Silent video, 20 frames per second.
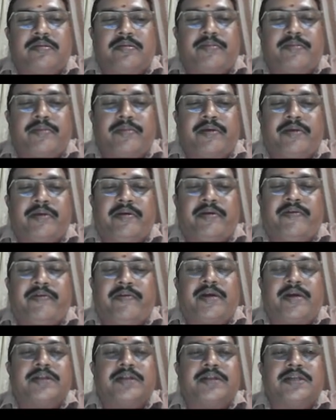if
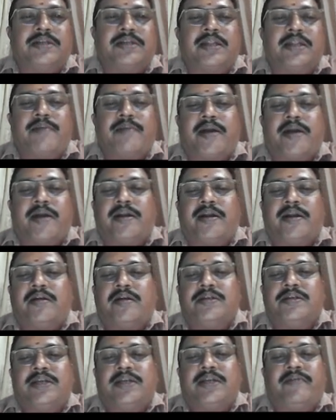you consider the
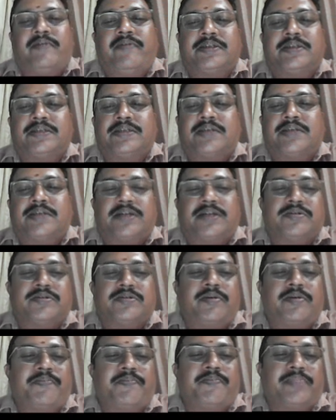biotechnology inventions
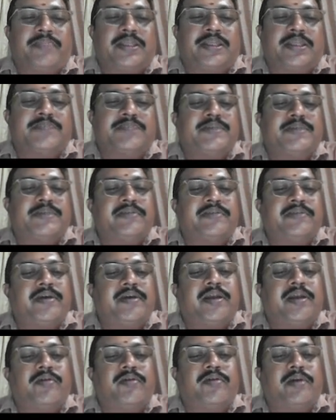also, the specific
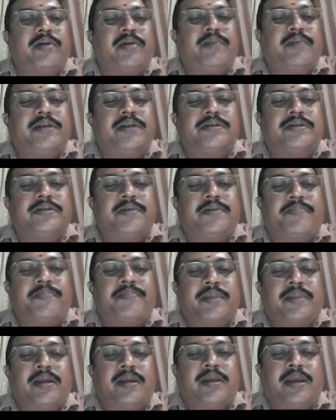requirements
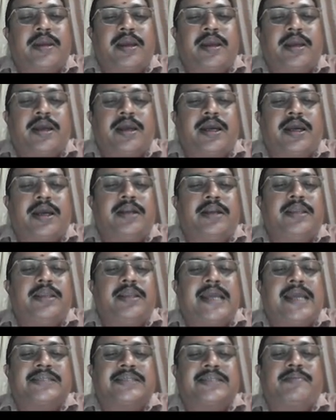and
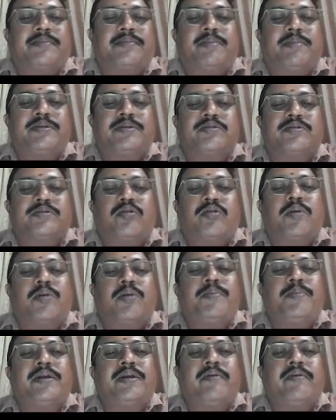the acceptable
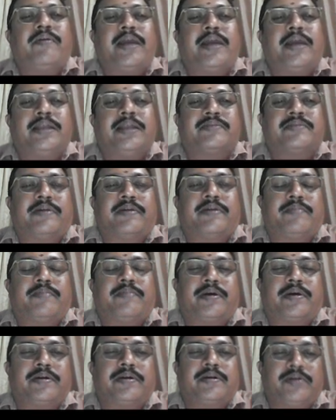scope, it varies from
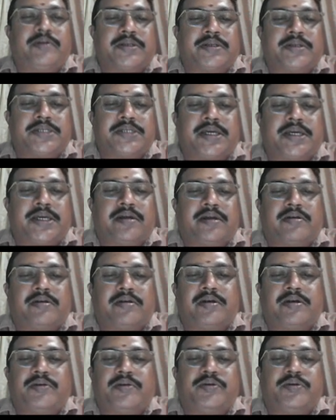USA
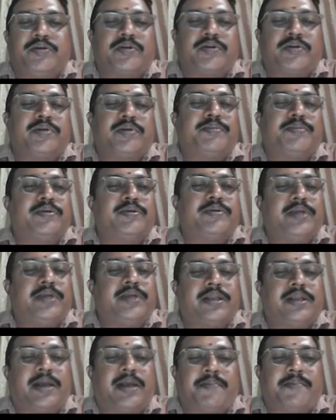to Europe to
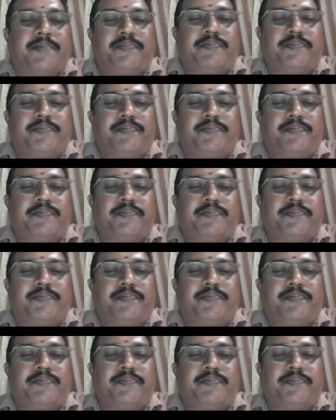India.